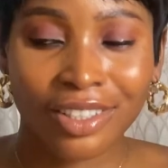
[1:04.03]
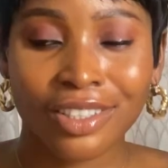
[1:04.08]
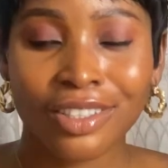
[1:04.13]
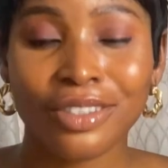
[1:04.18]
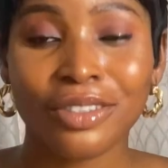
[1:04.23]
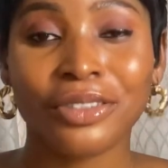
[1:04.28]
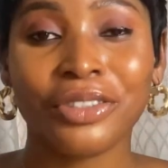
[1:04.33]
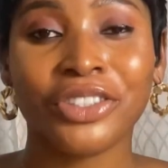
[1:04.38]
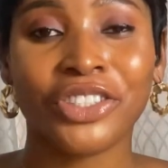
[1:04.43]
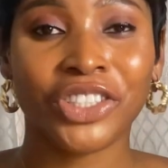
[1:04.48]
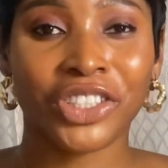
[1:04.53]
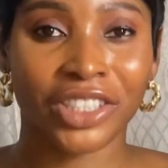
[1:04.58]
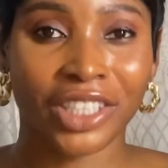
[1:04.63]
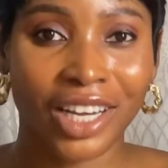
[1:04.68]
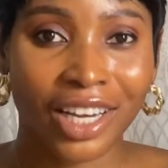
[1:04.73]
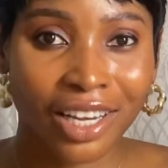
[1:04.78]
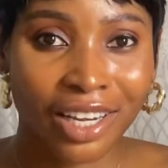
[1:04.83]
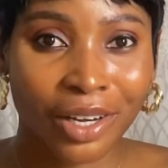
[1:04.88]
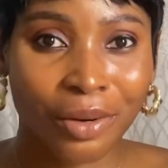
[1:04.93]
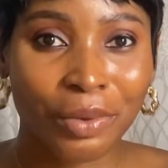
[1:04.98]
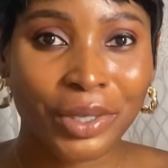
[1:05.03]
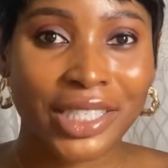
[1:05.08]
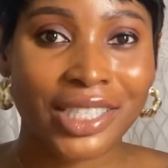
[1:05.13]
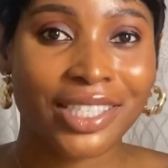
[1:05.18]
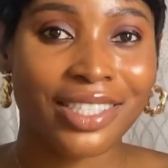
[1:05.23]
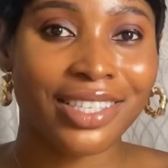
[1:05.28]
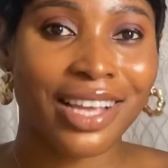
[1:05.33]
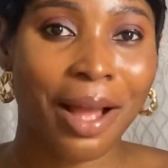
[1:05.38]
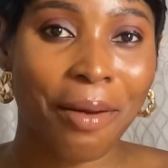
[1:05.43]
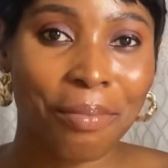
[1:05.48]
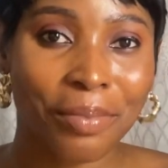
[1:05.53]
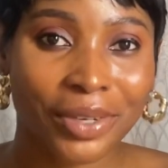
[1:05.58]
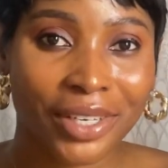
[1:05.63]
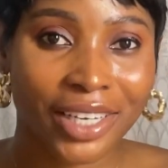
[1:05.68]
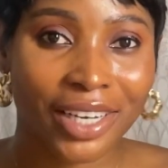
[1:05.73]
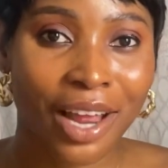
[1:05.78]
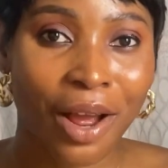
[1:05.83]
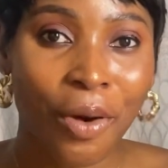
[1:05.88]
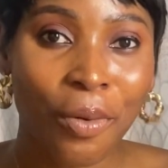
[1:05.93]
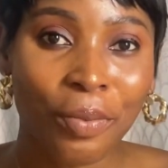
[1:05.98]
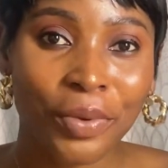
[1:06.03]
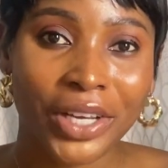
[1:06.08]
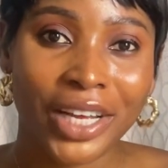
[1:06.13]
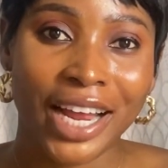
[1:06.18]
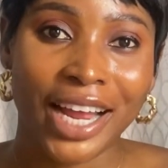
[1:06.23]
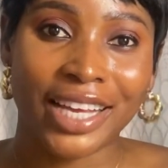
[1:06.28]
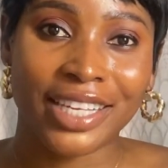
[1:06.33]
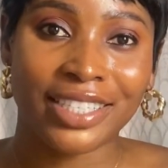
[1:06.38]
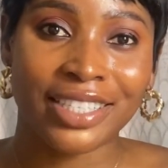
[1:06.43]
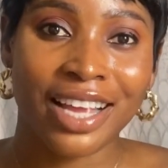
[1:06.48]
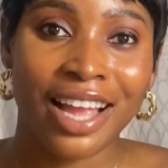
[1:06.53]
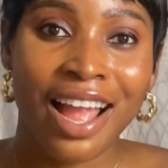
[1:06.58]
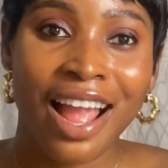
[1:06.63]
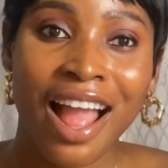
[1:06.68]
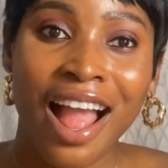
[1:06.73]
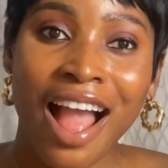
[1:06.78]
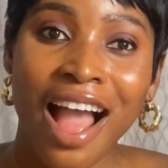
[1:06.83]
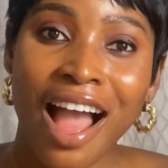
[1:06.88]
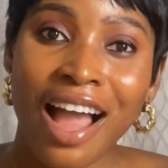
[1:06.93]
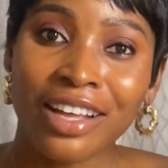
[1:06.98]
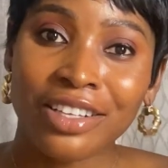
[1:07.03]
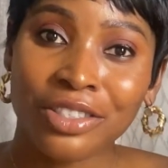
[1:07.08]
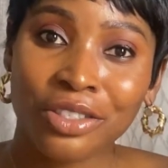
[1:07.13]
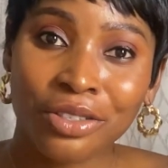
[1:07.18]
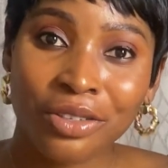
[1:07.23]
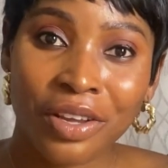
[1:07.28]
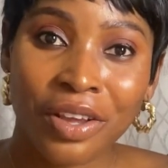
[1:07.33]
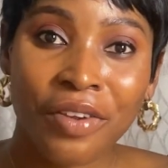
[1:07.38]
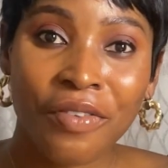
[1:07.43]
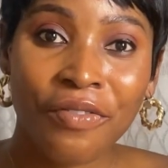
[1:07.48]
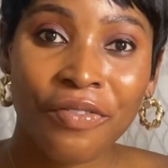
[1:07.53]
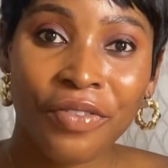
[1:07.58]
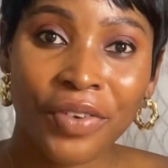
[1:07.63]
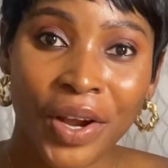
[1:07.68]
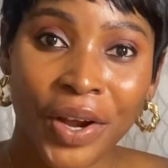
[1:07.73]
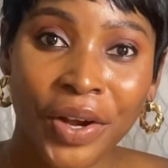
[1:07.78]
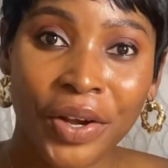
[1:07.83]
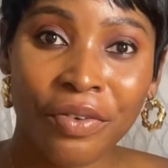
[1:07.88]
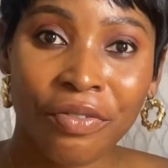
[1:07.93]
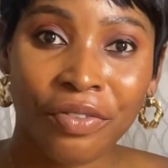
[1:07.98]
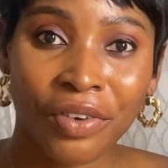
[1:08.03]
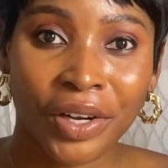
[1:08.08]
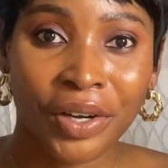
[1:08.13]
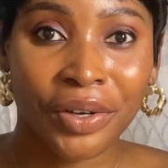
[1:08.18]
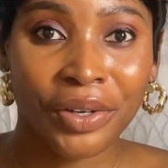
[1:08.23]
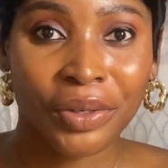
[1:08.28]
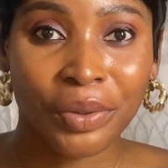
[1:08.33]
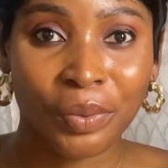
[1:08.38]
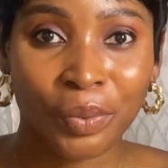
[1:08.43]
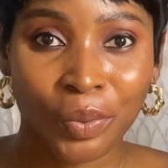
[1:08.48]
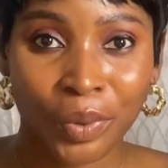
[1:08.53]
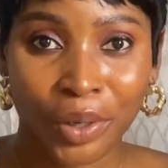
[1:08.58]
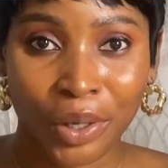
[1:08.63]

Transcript: kilo what is happening i hope you guys are doing very very well